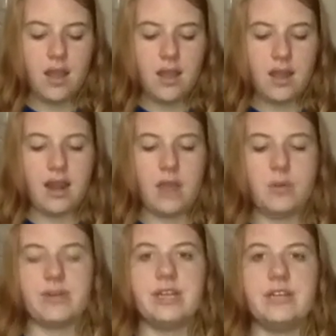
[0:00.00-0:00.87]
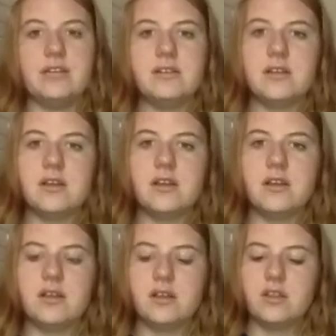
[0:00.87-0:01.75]
and I would read
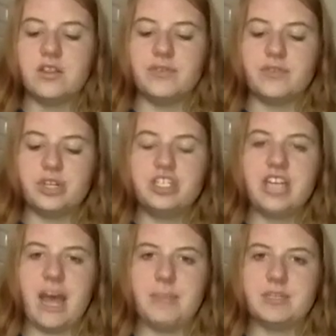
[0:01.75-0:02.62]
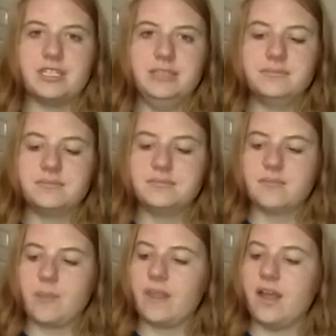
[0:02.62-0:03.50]
the first chapter
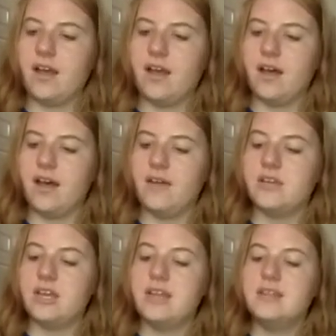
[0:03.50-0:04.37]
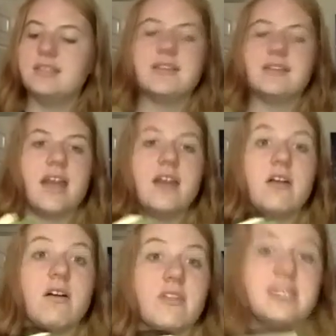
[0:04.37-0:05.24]
of Tonight
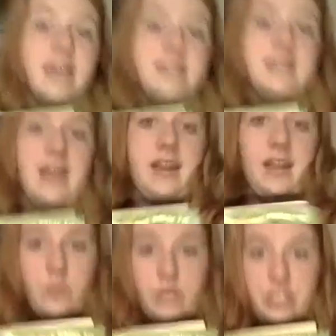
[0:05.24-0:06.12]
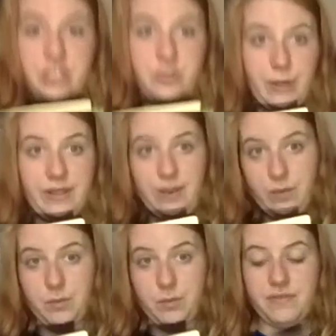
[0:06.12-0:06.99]
on the Titanic, which is the book that
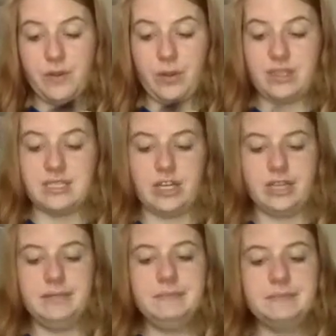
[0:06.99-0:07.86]
we would be focusing on.